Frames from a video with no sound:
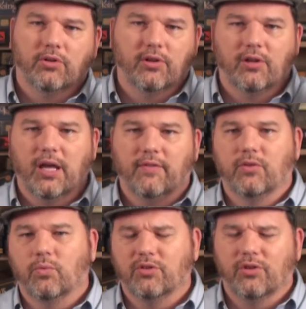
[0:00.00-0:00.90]
one to the left
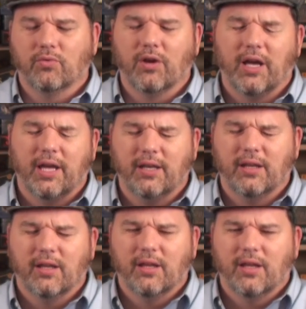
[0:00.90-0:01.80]
and one to the right,
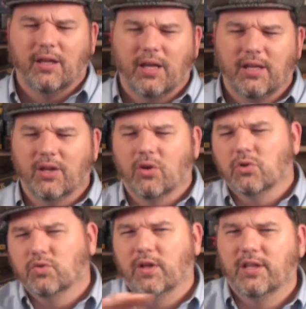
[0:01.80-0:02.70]
and then it
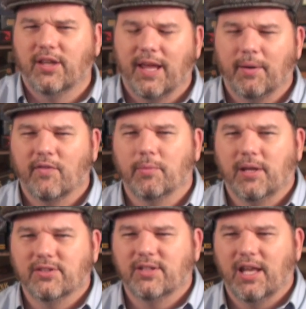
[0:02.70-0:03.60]
goes around the table. Everybody
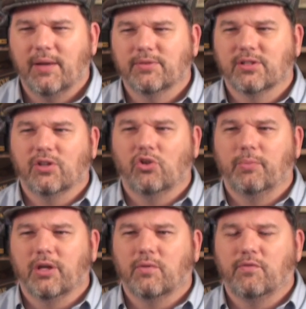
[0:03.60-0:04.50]
does that. It was a little
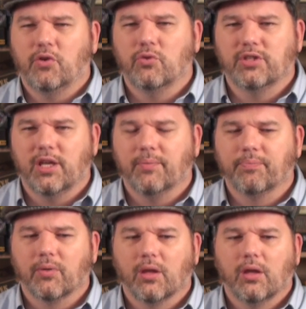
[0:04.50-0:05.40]
bit confusing
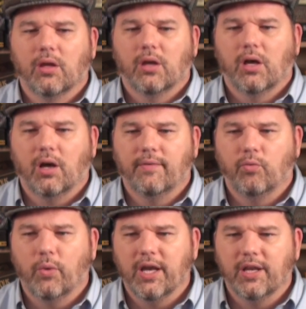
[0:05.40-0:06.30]

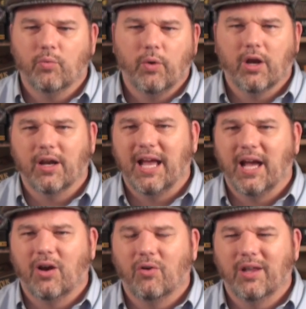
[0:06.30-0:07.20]
of when and where and
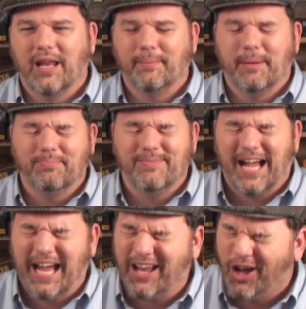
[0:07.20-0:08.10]
how, and I'm
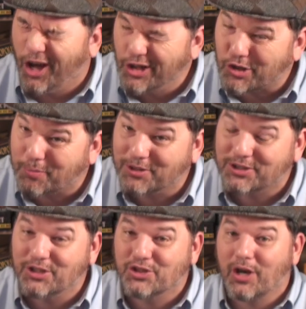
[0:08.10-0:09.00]
not hundred
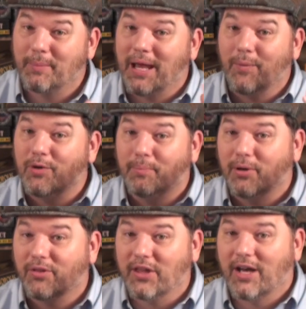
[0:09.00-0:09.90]
percent sure. I mean, I wouldn't
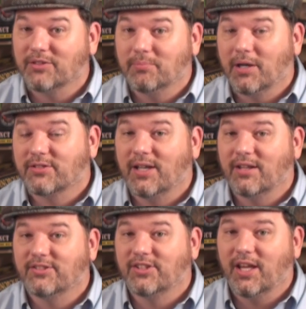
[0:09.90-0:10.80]
put a thousand bucks
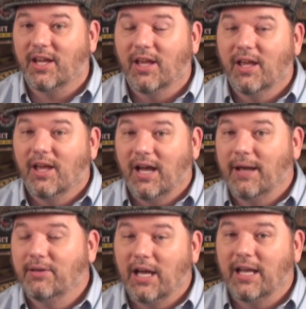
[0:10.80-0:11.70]
down saying
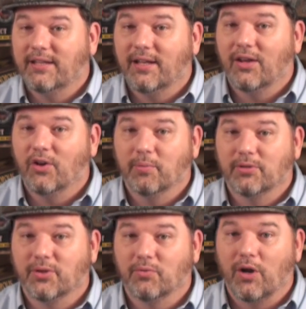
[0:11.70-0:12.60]
I, I did it hundred
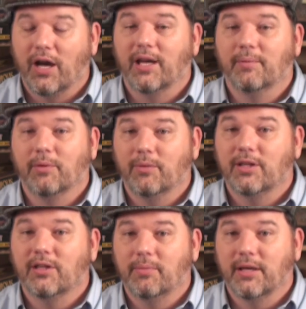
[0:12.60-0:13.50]
percent right, but we
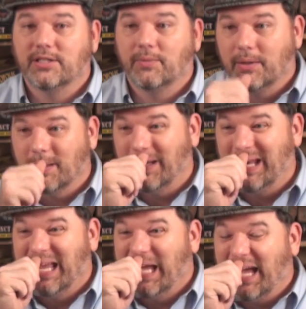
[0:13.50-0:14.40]
did the best that we
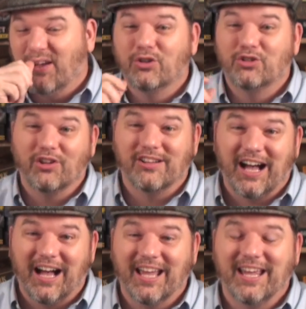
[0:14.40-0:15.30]
could. I looked
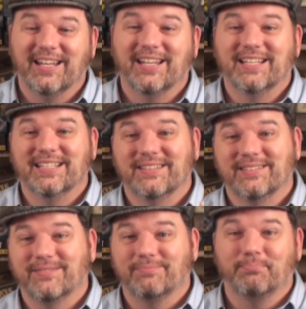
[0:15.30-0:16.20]
online,
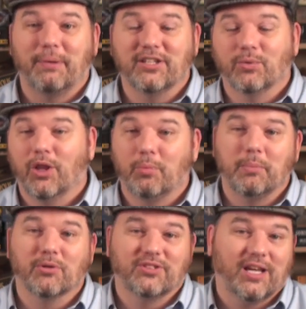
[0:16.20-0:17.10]
based on what other
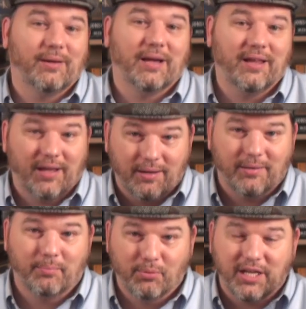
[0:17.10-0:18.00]
people are saying. I,
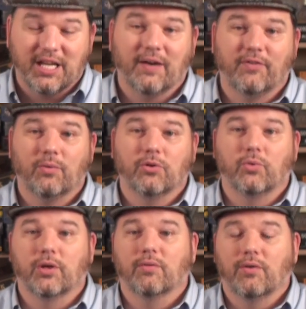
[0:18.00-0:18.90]
am pretty confident we're
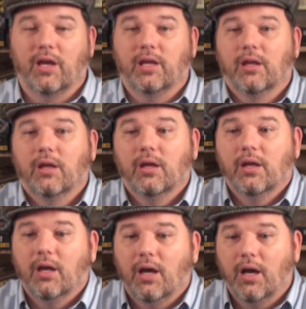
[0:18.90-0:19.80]
doing it right.
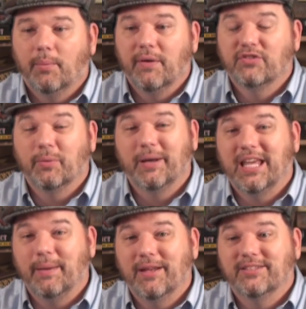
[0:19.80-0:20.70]
Uh, but if somebody
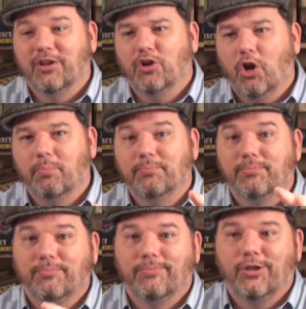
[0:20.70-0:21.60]
came in and said, "Nope,
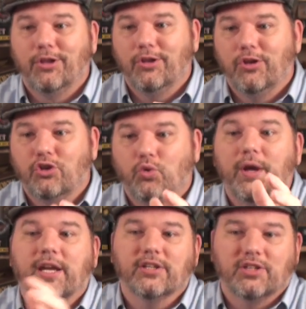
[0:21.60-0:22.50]
you
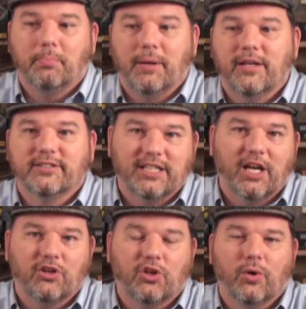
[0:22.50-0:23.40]
tweak it bit, and this is how
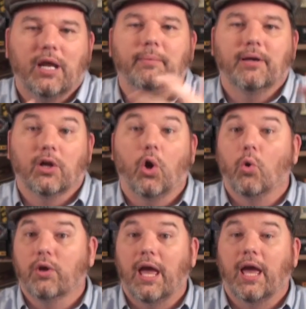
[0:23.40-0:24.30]
you do it," I'd be like,
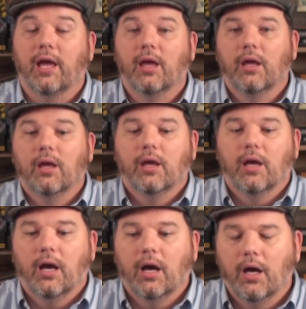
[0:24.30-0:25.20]
"Okay."
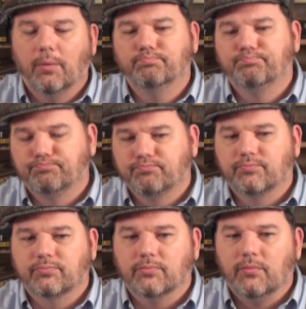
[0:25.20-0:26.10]
Um,
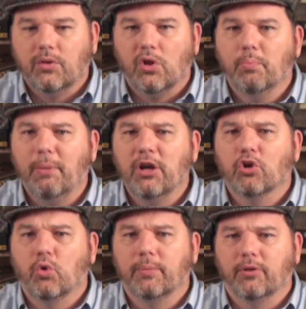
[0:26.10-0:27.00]
Minor
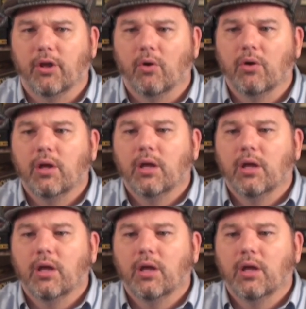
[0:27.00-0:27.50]
quibble though.